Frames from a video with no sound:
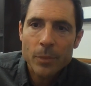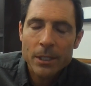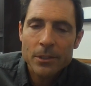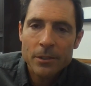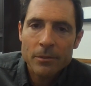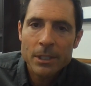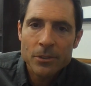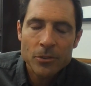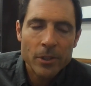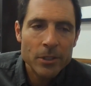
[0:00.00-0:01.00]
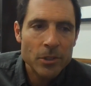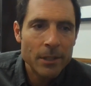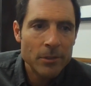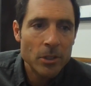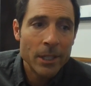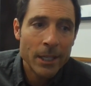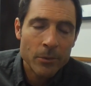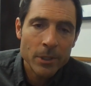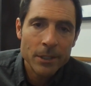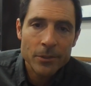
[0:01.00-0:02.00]
prices have risen, so they should have good
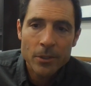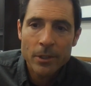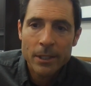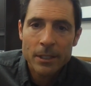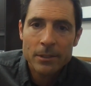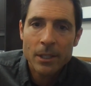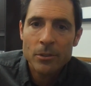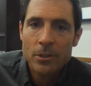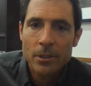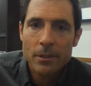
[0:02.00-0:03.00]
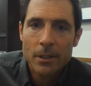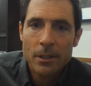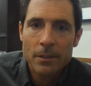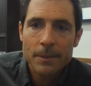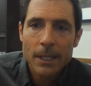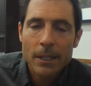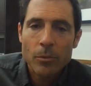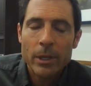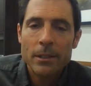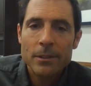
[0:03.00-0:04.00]
equity. So I think sellers are
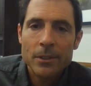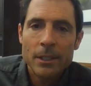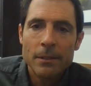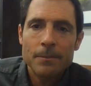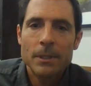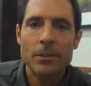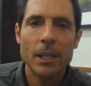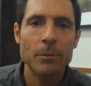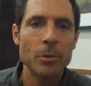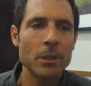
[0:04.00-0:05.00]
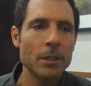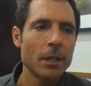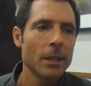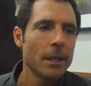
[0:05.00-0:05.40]
waiting to see and staying put.